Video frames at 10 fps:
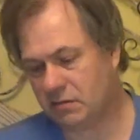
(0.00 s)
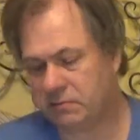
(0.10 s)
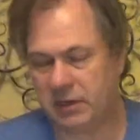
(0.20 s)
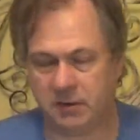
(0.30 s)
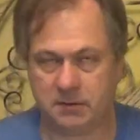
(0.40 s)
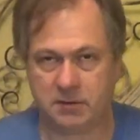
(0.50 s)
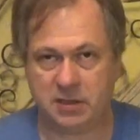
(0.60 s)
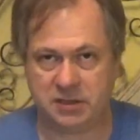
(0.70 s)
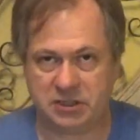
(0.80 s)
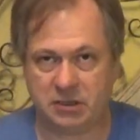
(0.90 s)
Peter
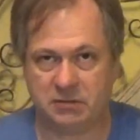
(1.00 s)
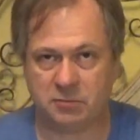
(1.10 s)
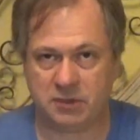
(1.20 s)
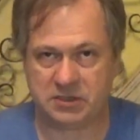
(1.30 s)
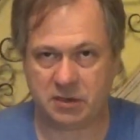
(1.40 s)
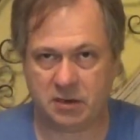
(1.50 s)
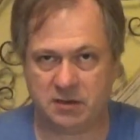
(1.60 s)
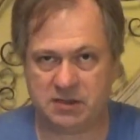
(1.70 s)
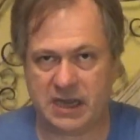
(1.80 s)
Cushing returns